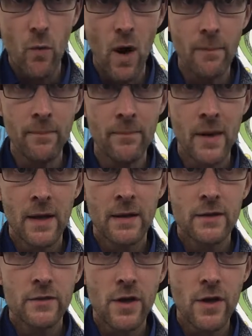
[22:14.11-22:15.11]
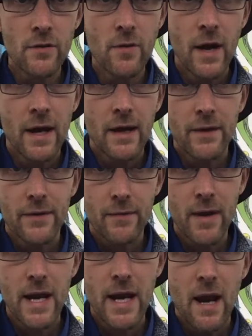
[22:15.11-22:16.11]
1, 2,
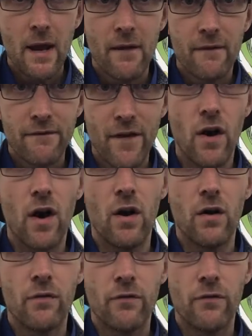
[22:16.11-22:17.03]
3, 4.